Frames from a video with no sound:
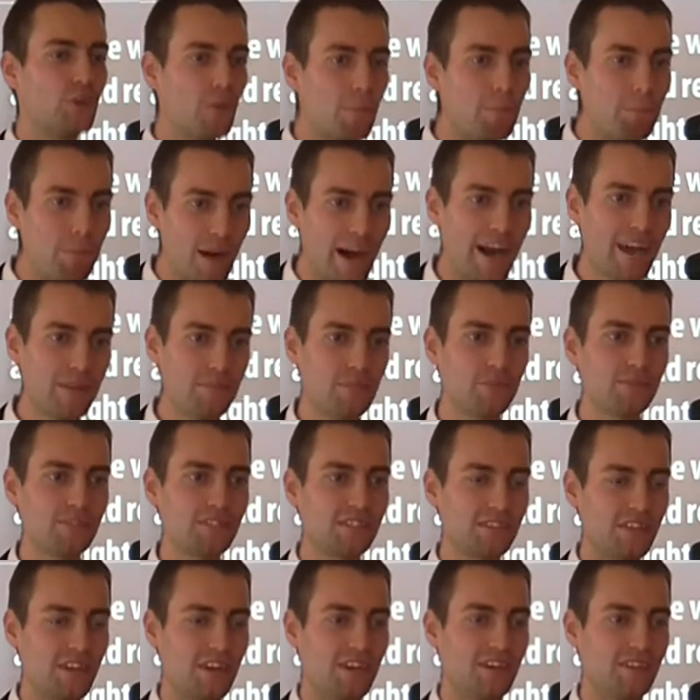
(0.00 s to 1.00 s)
The
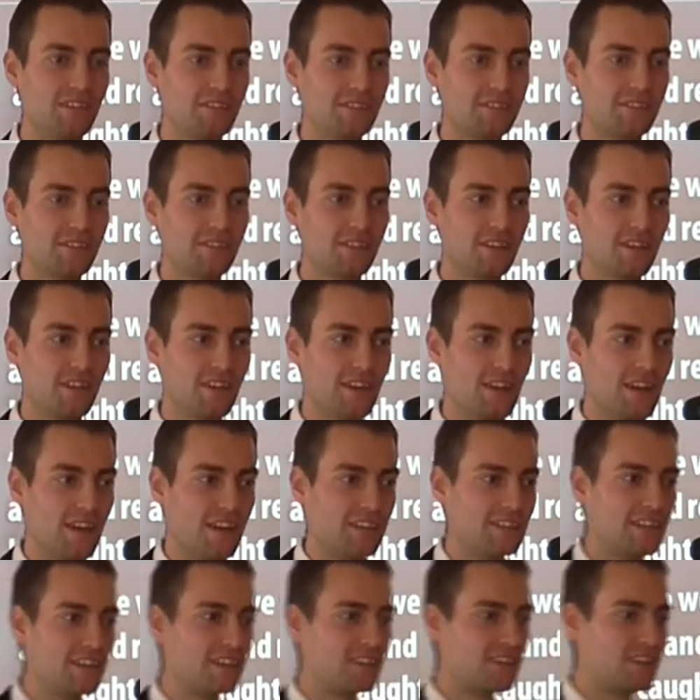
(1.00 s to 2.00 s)
Bible says
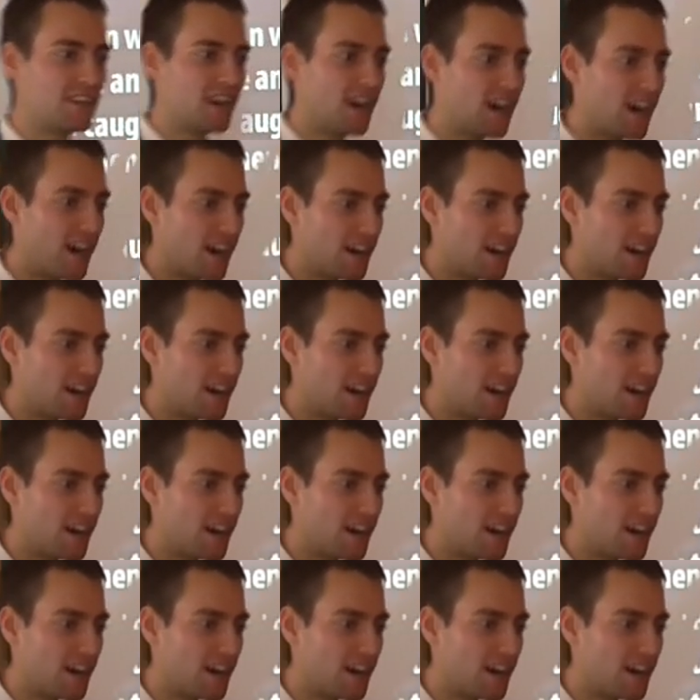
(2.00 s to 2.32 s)
that